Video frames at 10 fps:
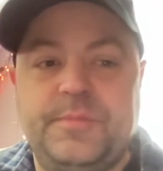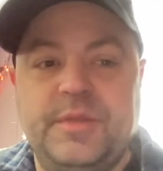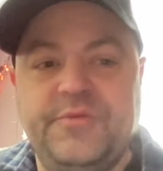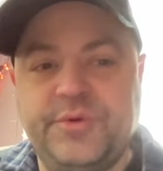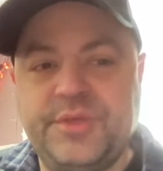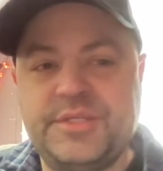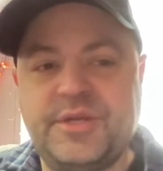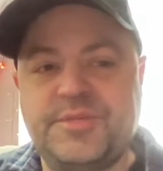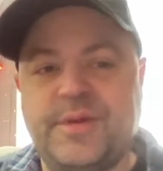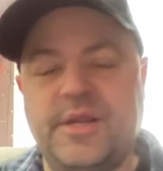if you're really
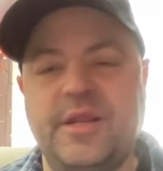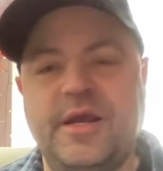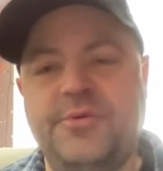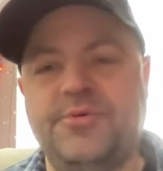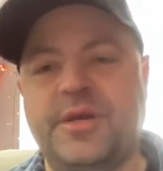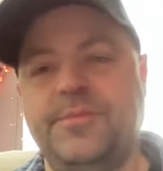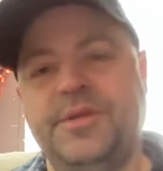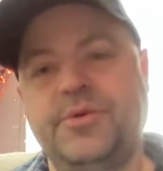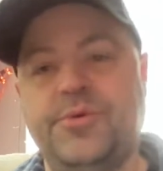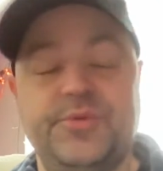serious about it, I would
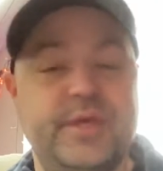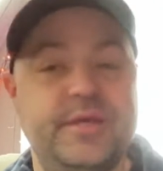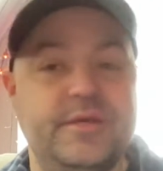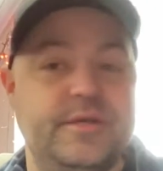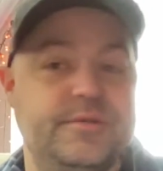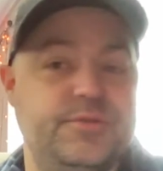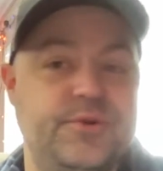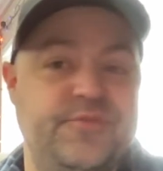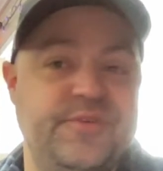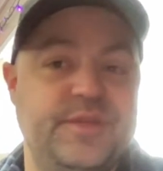recommend going with like a
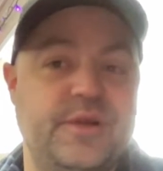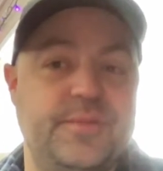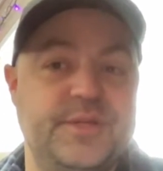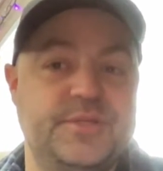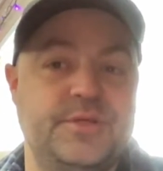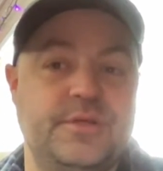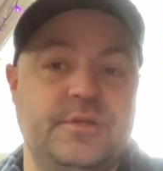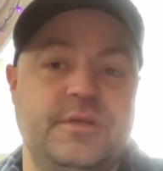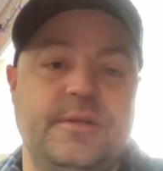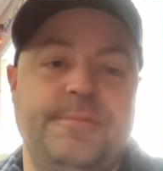$250 mixer
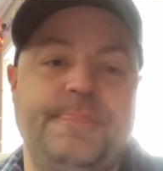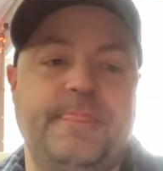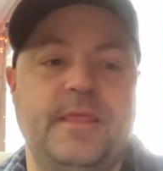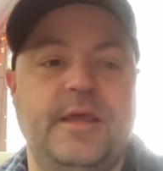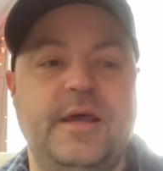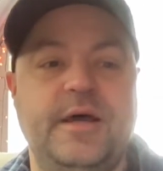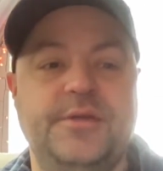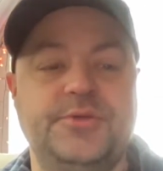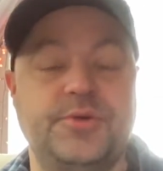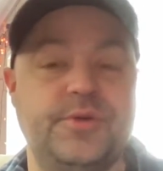uh,
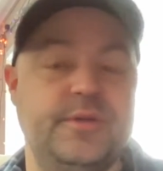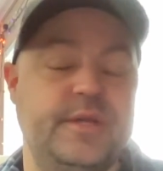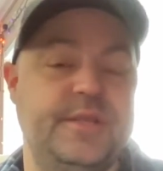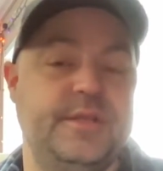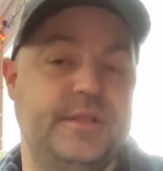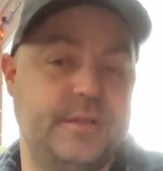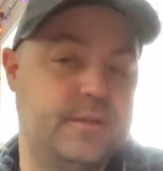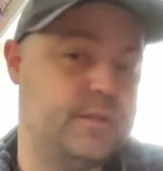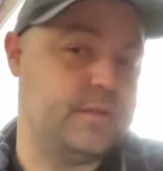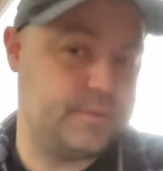controller and then,
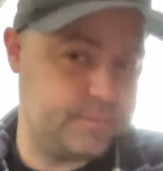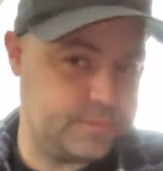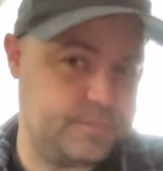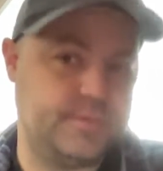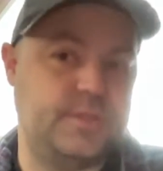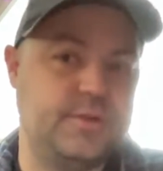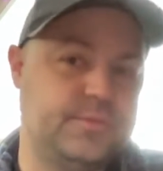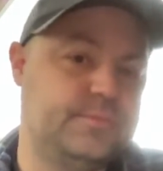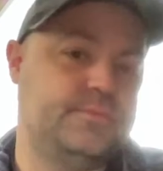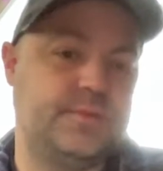you know,
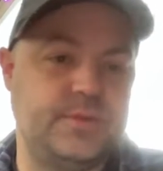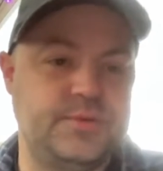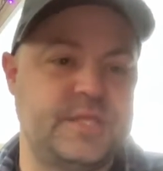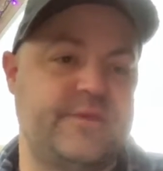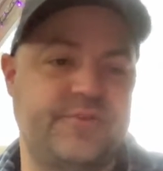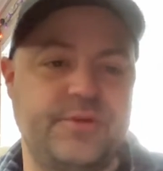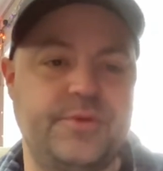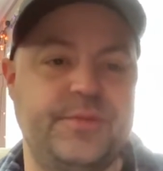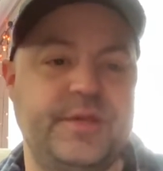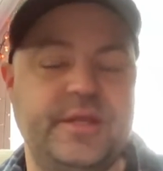use that for a
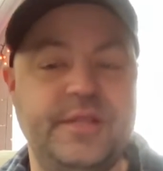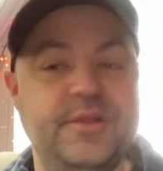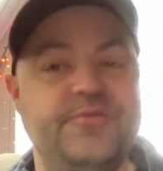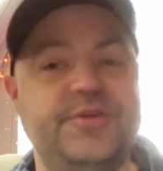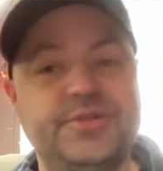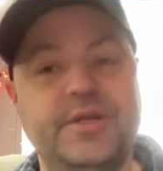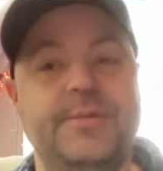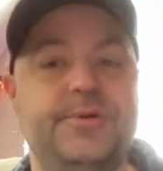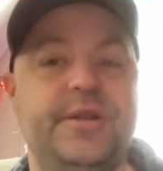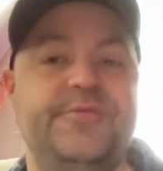little bit and then eventually
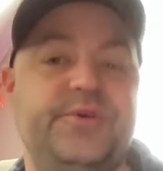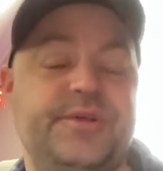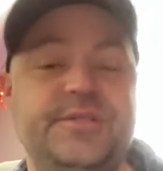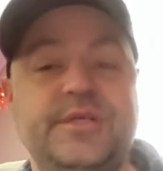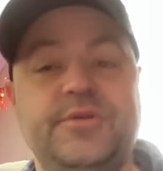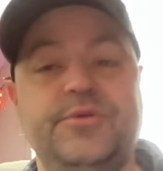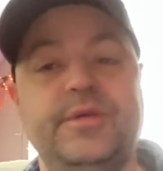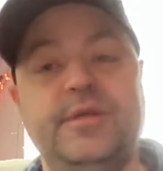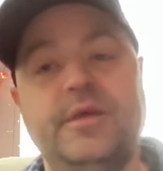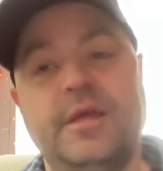upgrade it if you're
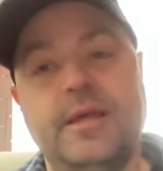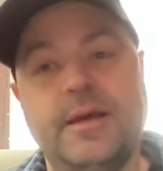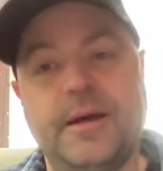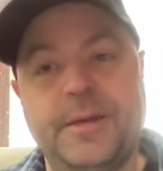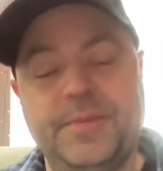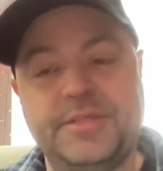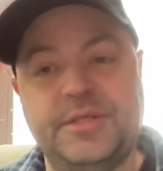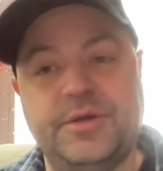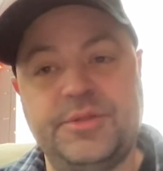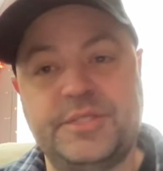continually uh,
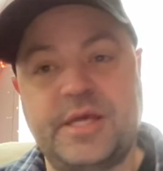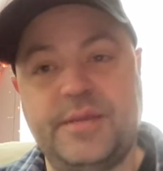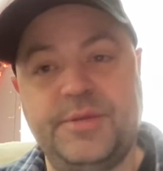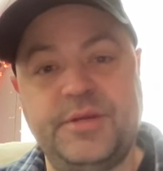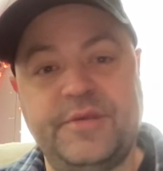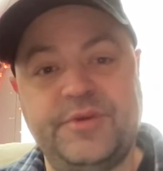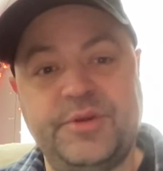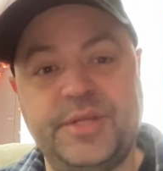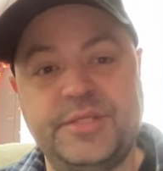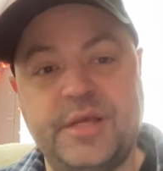mixing all the time and you're having a
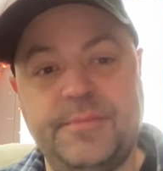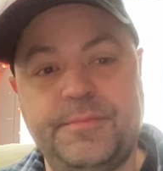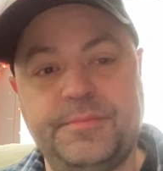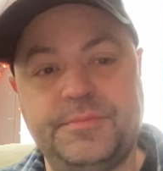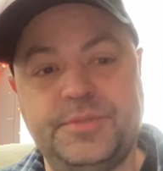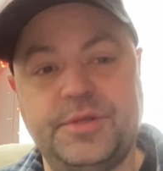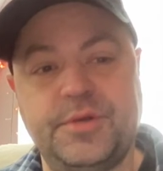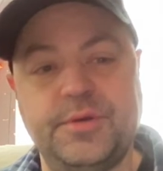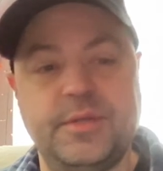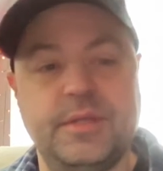great time. So,